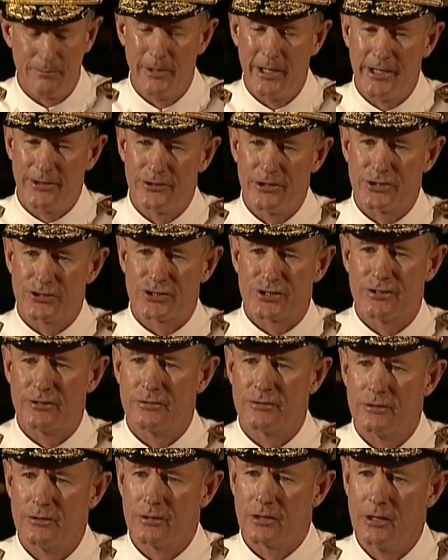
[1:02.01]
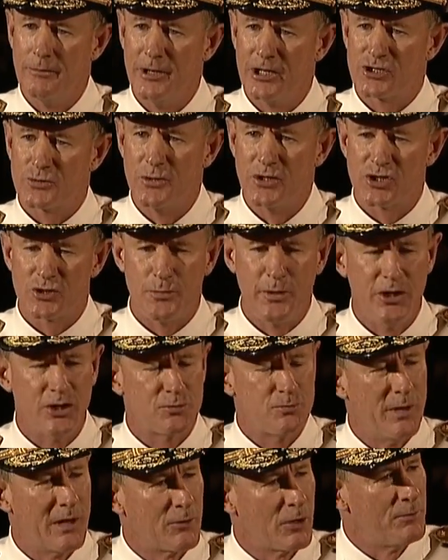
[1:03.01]
make this commencement
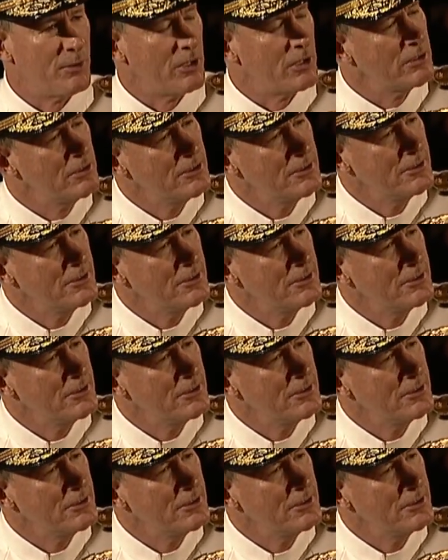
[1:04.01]
speech memorable,